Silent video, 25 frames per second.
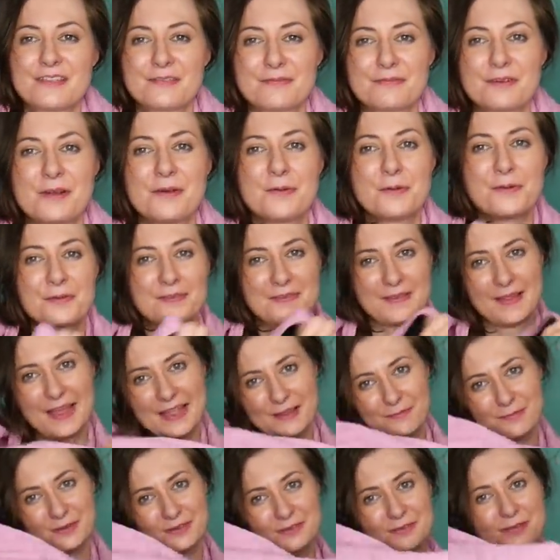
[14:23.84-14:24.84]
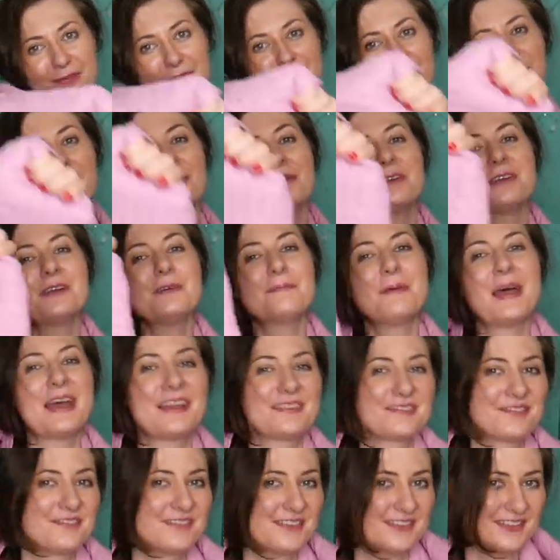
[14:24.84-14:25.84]
throws, like what you throw on your bed
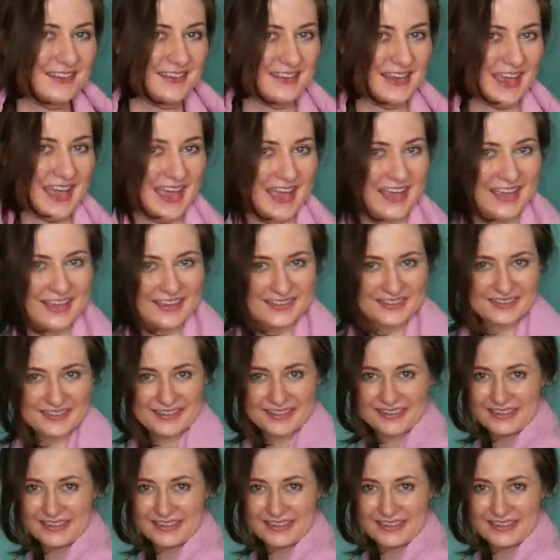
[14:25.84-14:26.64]
during the day.